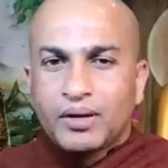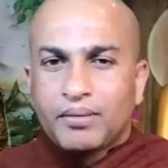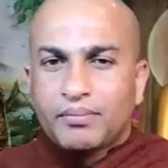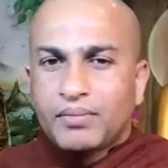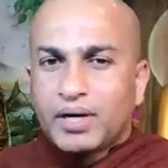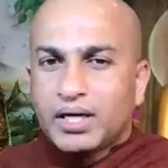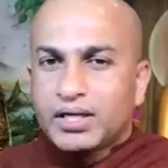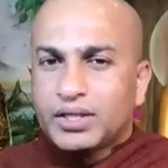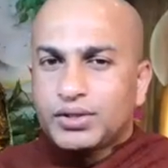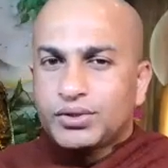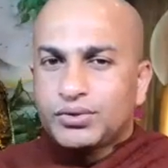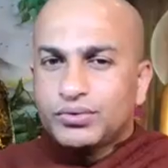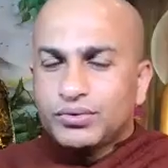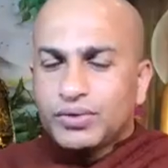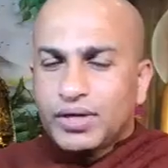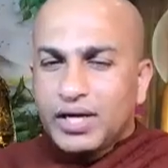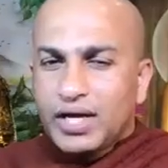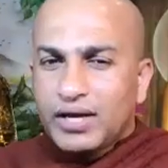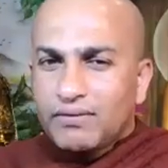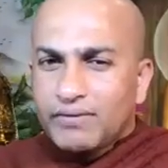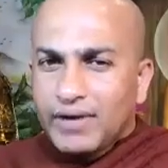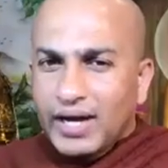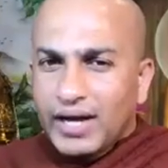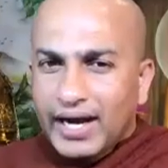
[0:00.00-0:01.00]
but you
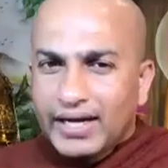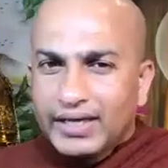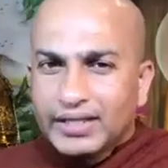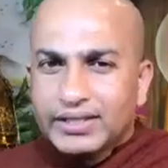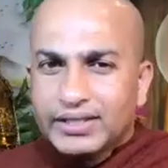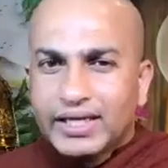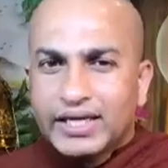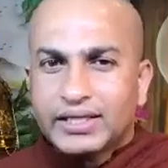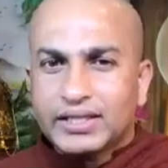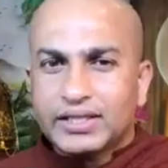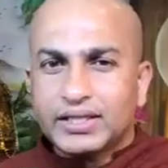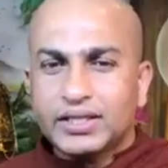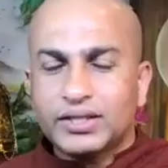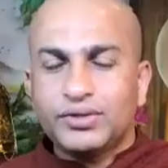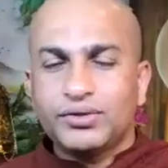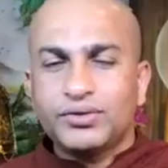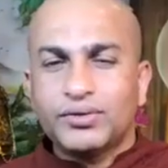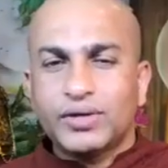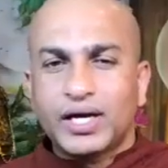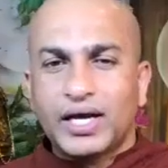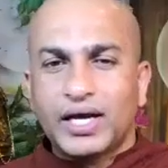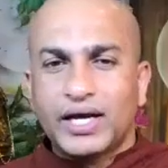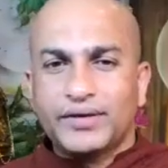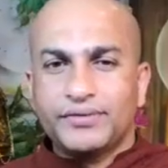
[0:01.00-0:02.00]
never had that in
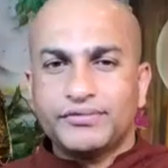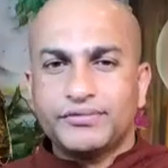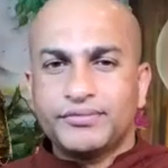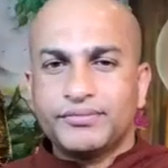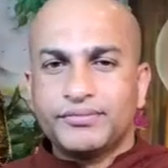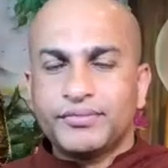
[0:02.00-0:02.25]
your life.